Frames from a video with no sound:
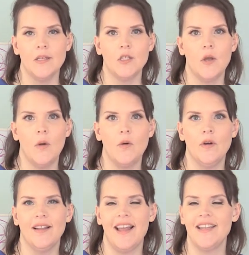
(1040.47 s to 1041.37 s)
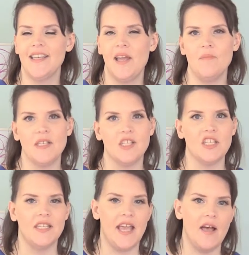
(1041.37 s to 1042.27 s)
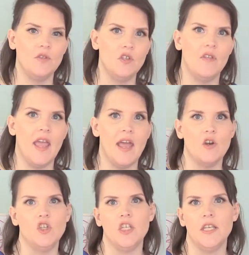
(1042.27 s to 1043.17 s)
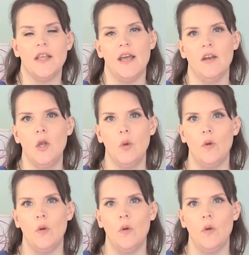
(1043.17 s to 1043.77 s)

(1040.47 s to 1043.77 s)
So a lot of times it's just down to the energy that